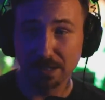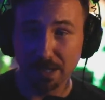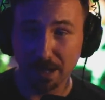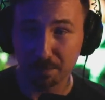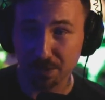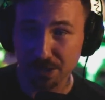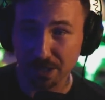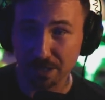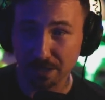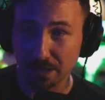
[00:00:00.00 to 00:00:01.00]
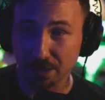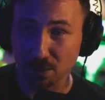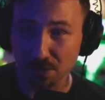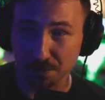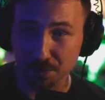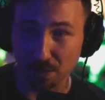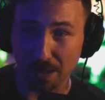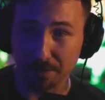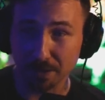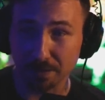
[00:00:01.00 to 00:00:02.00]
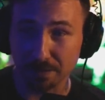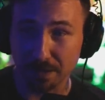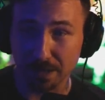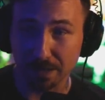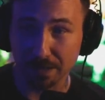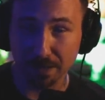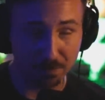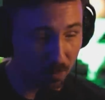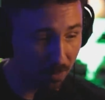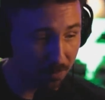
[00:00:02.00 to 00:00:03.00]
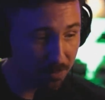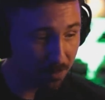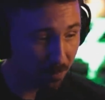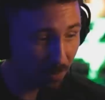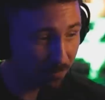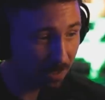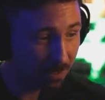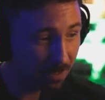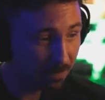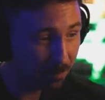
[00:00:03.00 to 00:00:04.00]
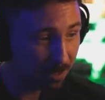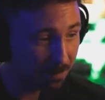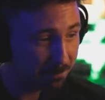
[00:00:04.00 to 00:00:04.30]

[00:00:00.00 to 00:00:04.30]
I appreciate uh, you subscribing and, and uh, welcome to the Mafia, everybody.